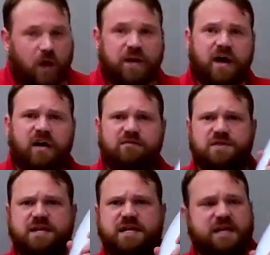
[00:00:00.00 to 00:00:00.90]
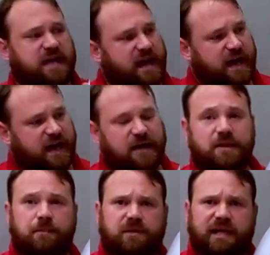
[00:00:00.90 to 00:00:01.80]
one of the,
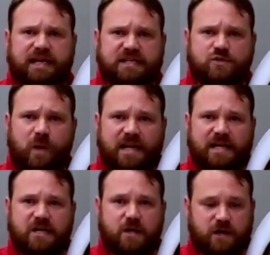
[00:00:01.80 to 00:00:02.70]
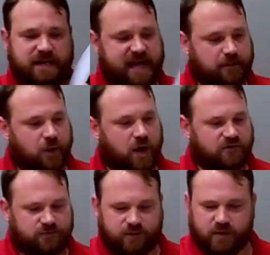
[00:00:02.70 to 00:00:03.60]
uh, the plates right here came
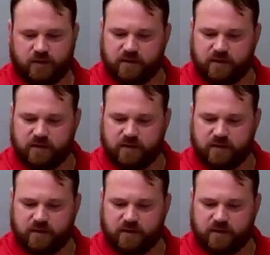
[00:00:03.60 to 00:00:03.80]
off.